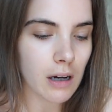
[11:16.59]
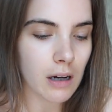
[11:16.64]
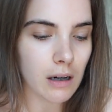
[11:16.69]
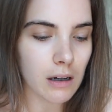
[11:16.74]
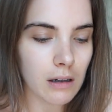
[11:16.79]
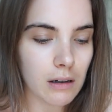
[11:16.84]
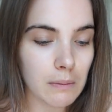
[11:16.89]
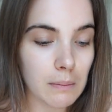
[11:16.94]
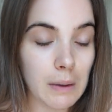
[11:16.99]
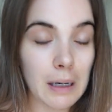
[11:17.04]

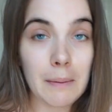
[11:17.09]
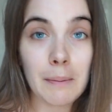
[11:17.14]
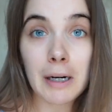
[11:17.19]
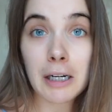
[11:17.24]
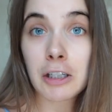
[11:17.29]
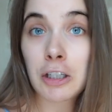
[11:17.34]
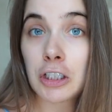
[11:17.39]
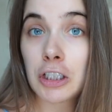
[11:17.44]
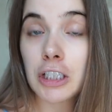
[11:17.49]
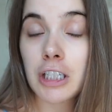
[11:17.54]
I'm
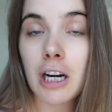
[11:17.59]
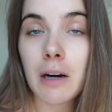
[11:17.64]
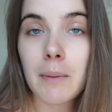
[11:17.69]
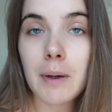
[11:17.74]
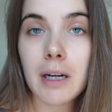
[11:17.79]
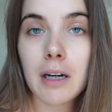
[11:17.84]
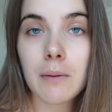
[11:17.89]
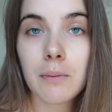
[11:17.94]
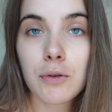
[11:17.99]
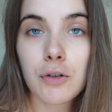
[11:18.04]
actually
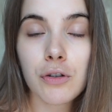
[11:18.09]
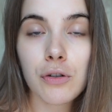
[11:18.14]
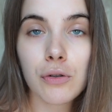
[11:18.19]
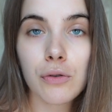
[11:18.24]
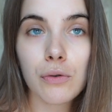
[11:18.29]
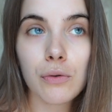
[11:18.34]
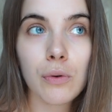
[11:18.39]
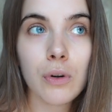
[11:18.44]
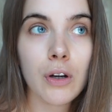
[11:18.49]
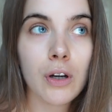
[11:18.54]
coming up
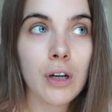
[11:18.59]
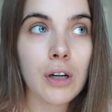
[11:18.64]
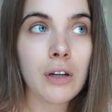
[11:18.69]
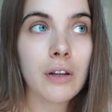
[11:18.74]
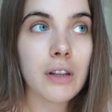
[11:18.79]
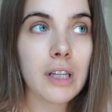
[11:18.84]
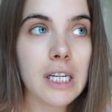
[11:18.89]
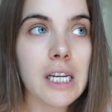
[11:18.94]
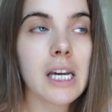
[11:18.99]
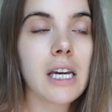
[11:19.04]
to
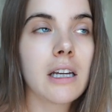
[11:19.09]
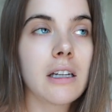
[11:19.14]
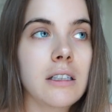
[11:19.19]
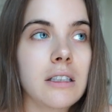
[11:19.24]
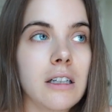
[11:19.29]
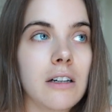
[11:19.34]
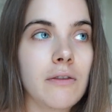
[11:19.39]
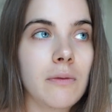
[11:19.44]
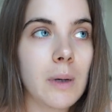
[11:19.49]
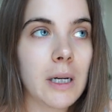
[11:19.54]
the end
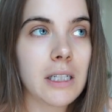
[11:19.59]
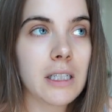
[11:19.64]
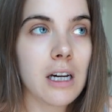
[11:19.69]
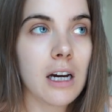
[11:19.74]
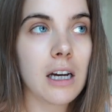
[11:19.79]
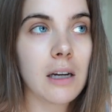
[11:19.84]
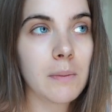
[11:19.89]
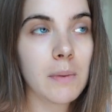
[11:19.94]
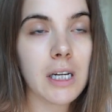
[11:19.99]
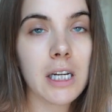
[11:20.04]
of my
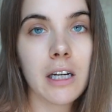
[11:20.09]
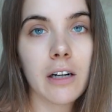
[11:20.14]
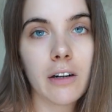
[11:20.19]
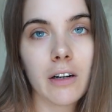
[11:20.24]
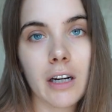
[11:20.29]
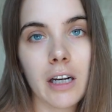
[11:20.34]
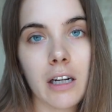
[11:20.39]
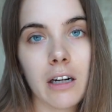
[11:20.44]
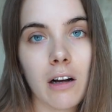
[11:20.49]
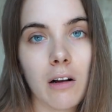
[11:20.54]
time here
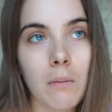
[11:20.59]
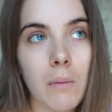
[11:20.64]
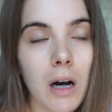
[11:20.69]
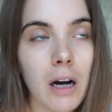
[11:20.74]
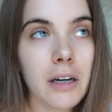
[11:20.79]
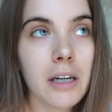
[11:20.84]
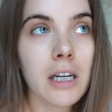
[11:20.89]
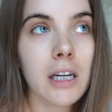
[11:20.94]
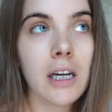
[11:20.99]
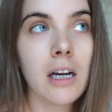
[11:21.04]
in
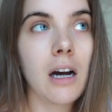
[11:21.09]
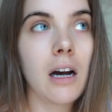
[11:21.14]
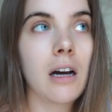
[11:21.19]
Almaty.